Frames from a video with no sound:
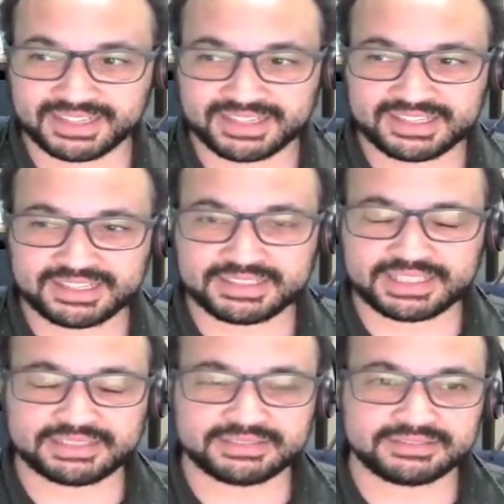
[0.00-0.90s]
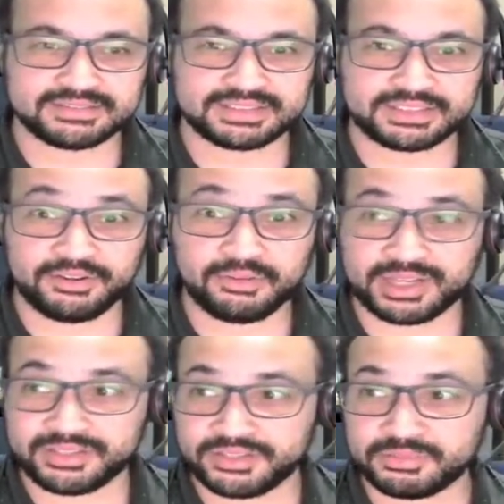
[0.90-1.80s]
Now, I don't know about
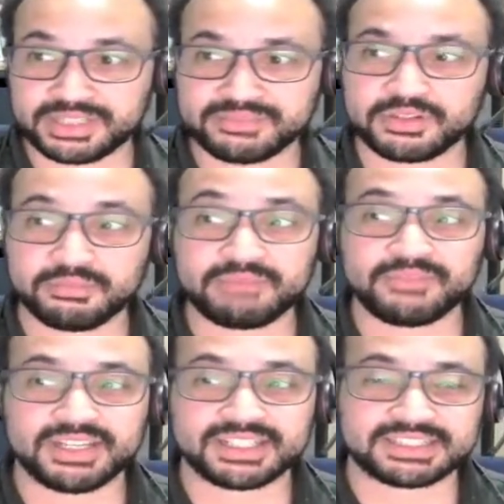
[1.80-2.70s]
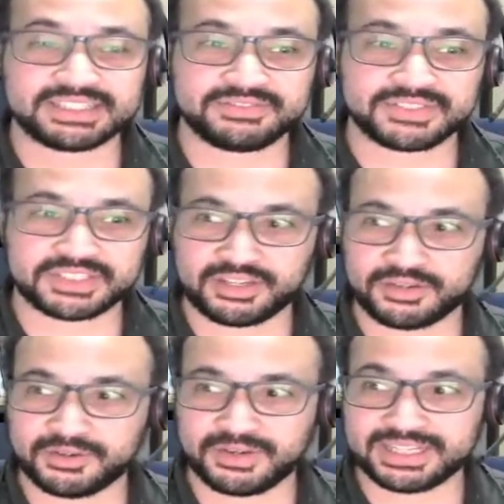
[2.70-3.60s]
you, but I've got a memory like a sieve, so I
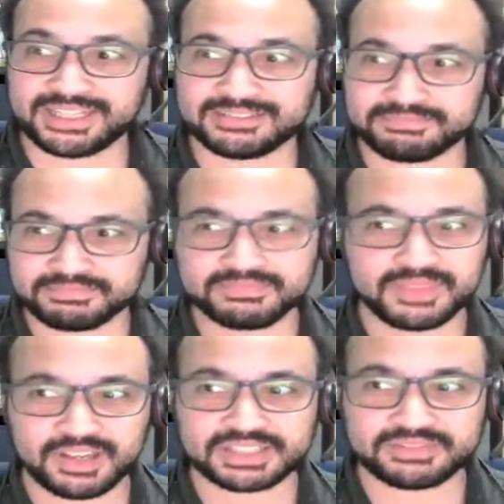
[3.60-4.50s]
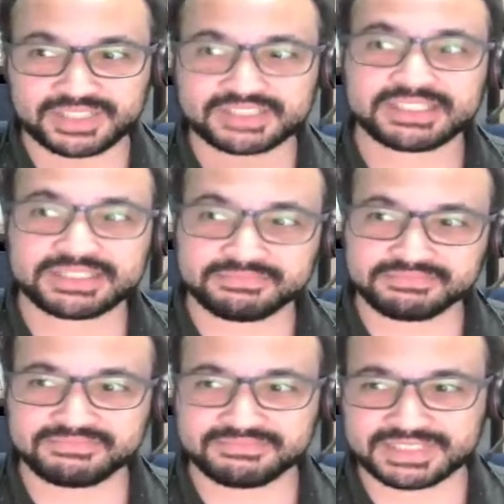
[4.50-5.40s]
need a nice, fancy,
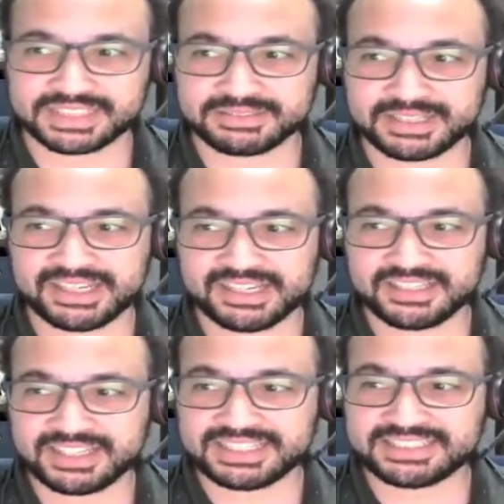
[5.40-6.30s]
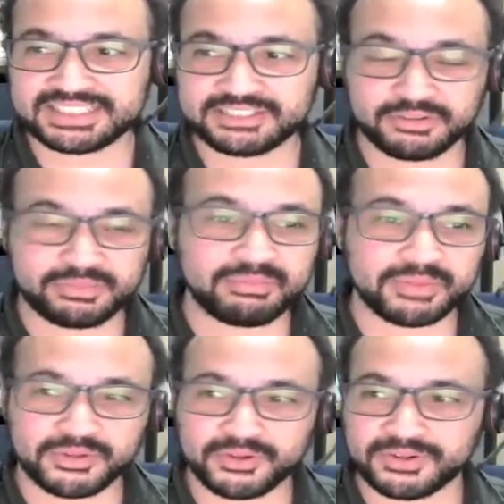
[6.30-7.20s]
easy to remember
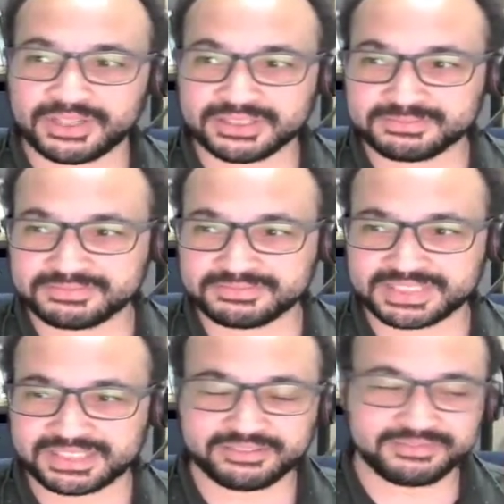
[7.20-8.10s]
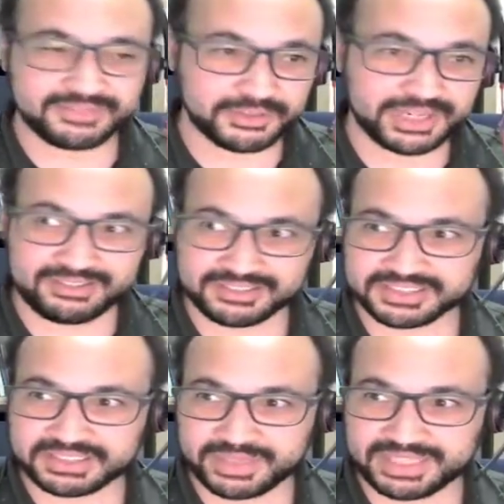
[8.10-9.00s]
URL. Fewer characters, the
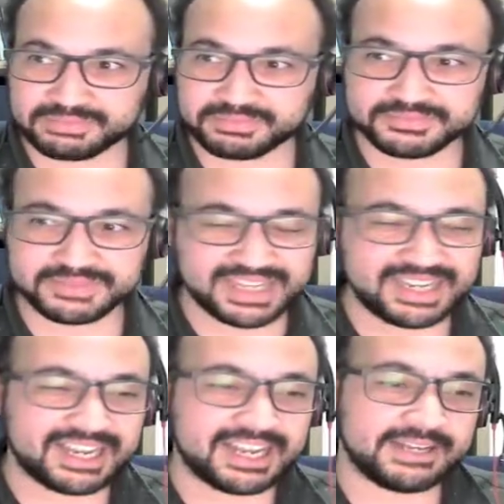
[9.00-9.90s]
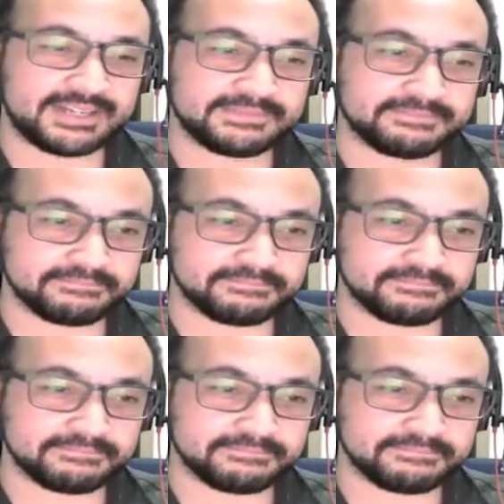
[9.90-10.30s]
better, and